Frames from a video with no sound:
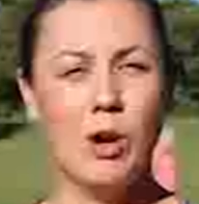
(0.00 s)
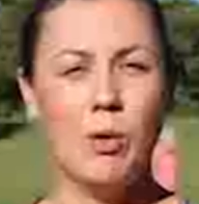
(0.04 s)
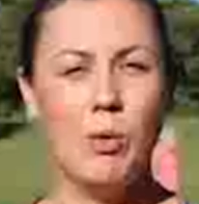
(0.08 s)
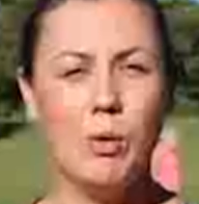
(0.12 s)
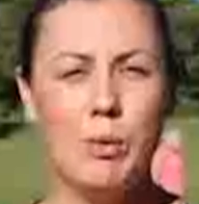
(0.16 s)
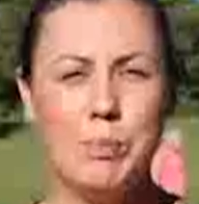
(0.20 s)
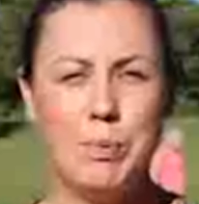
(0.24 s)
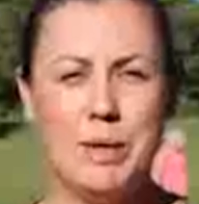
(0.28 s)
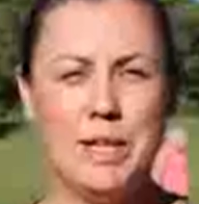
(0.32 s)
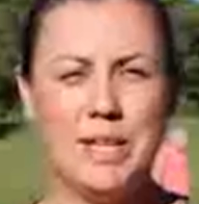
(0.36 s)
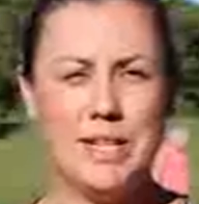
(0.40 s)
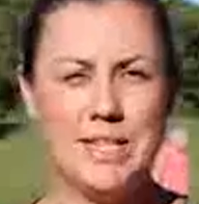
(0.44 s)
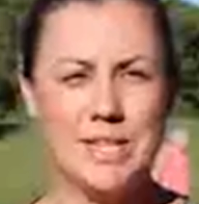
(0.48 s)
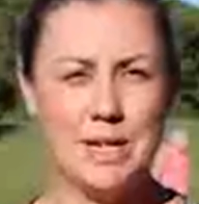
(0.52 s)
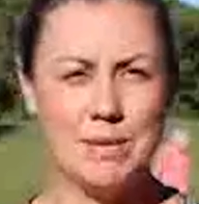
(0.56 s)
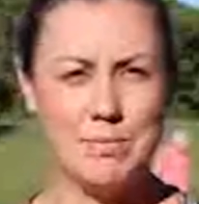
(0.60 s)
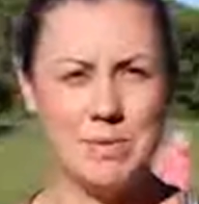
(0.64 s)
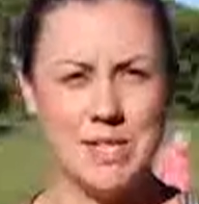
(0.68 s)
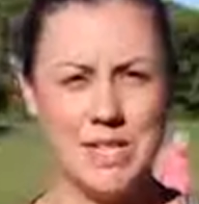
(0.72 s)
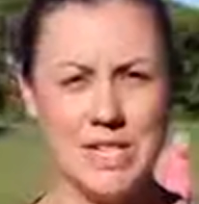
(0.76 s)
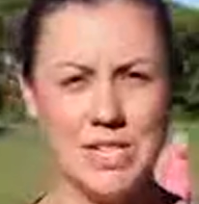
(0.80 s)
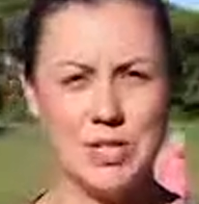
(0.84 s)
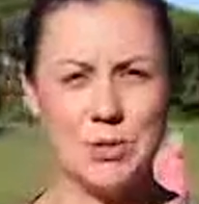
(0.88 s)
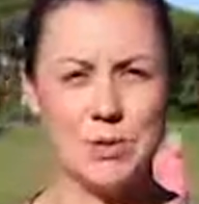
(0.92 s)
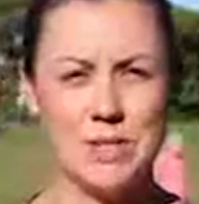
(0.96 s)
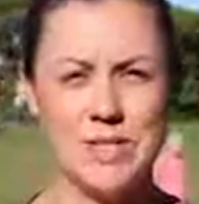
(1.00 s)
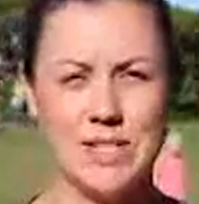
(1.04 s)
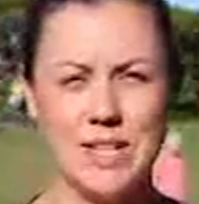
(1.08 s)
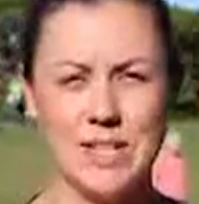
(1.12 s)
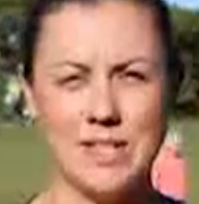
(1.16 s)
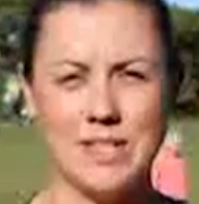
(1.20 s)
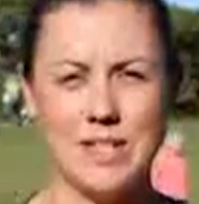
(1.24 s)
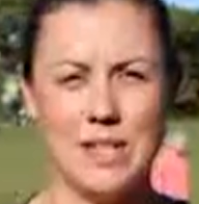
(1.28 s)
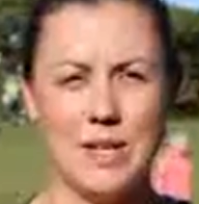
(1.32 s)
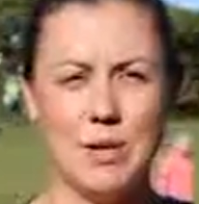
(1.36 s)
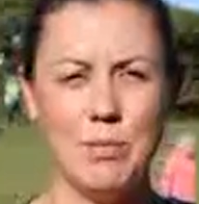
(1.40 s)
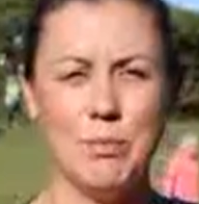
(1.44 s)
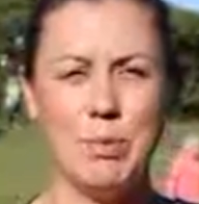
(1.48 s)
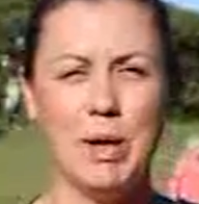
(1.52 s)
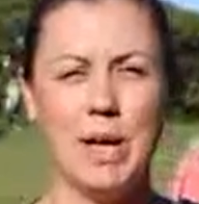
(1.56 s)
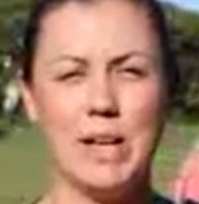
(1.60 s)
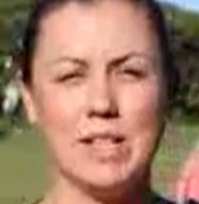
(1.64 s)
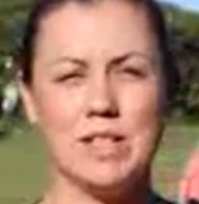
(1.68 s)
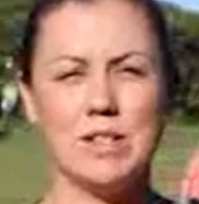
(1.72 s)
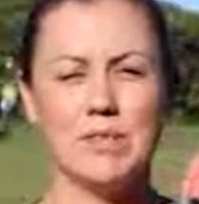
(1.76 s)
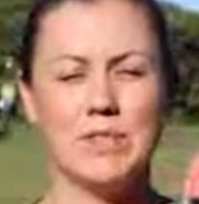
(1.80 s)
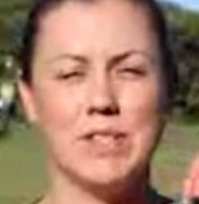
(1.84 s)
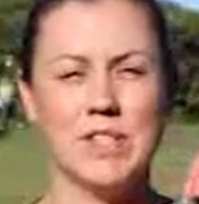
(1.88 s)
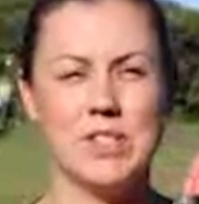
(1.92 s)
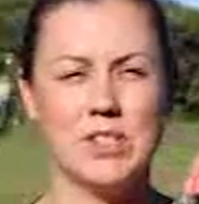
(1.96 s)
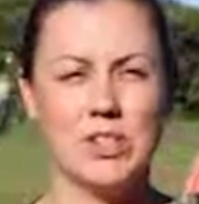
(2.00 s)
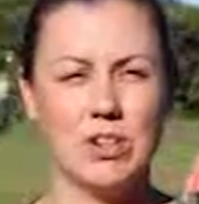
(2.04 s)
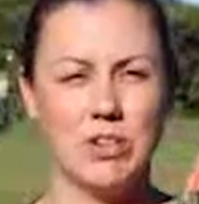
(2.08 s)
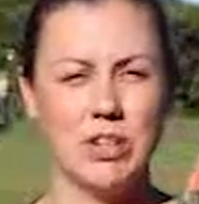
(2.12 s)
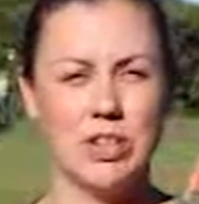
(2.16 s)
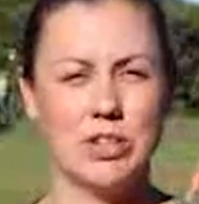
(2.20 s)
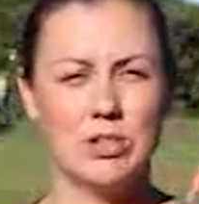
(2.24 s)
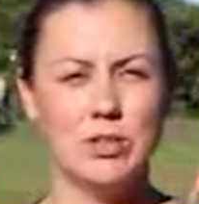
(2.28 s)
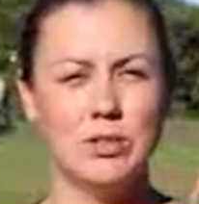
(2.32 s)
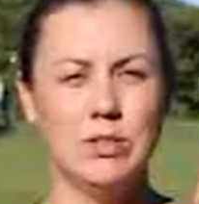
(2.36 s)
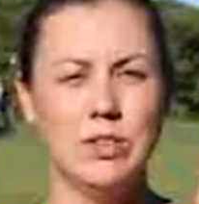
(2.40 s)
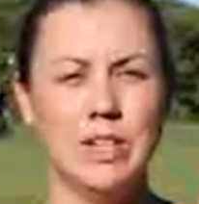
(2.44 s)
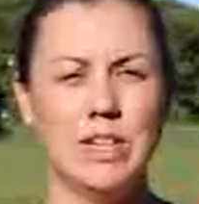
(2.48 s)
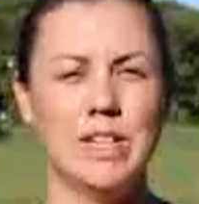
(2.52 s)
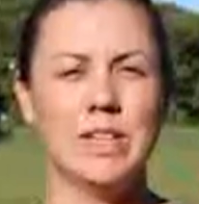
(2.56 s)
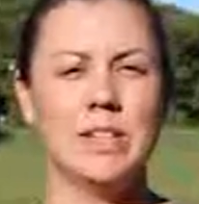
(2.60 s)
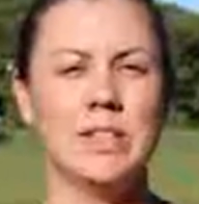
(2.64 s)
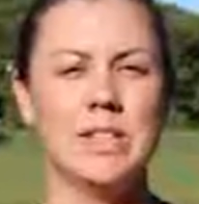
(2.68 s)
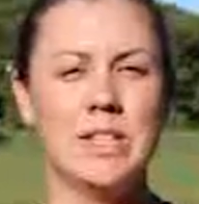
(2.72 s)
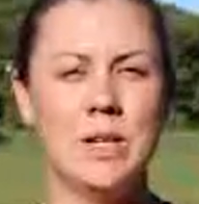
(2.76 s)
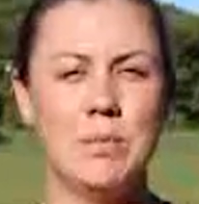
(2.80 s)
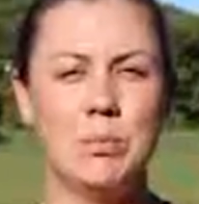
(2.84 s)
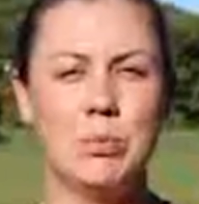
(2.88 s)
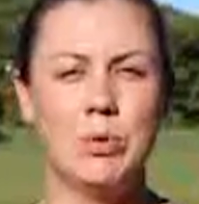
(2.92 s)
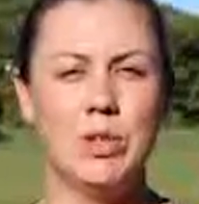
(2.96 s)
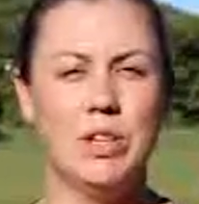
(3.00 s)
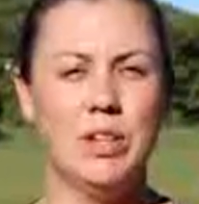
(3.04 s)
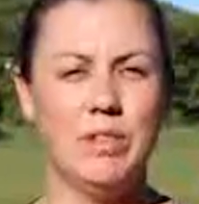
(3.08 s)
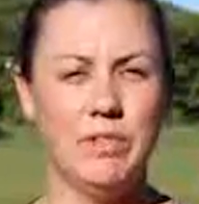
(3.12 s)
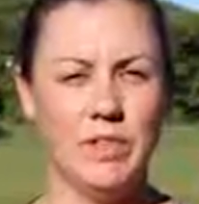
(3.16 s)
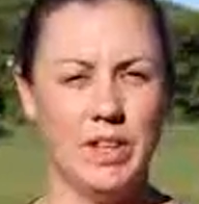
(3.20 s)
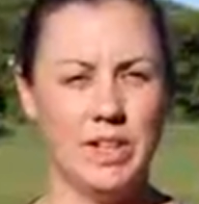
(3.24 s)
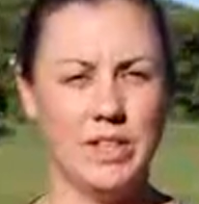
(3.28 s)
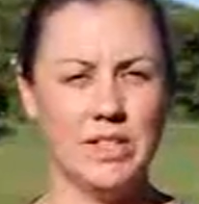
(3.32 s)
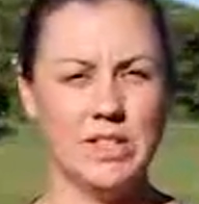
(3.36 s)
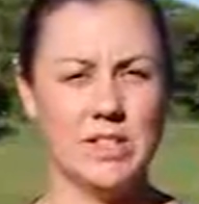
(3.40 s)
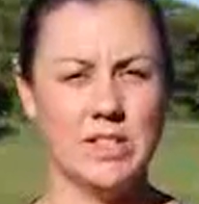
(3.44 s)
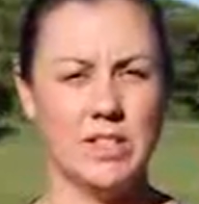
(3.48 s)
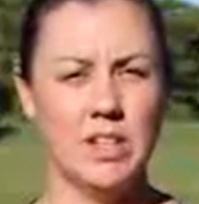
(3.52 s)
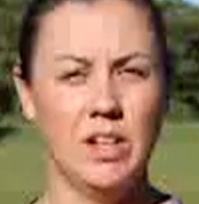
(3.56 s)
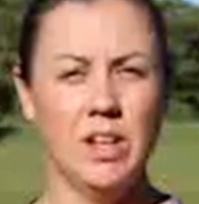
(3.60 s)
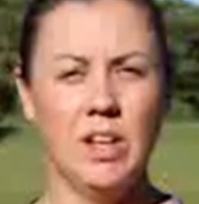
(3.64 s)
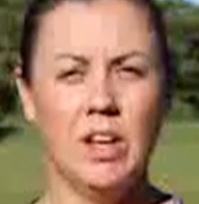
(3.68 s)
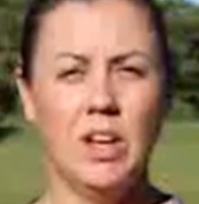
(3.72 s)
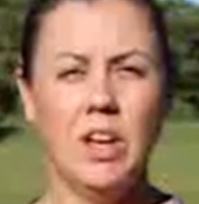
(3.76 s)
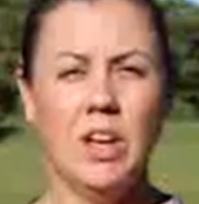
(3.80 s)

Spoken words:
I will be attempting to assess the impacts of historical and contemporary events